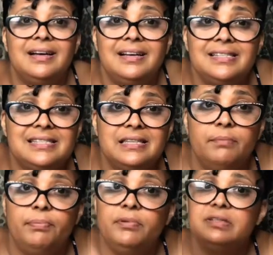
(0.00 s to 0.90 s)
a
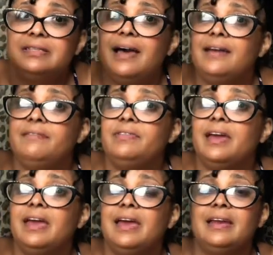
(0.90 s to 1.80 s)
simple sleight of the
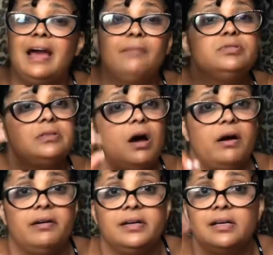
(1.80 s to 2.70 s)
hand, I'm
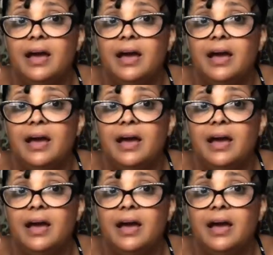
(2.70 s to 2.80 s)
sorry.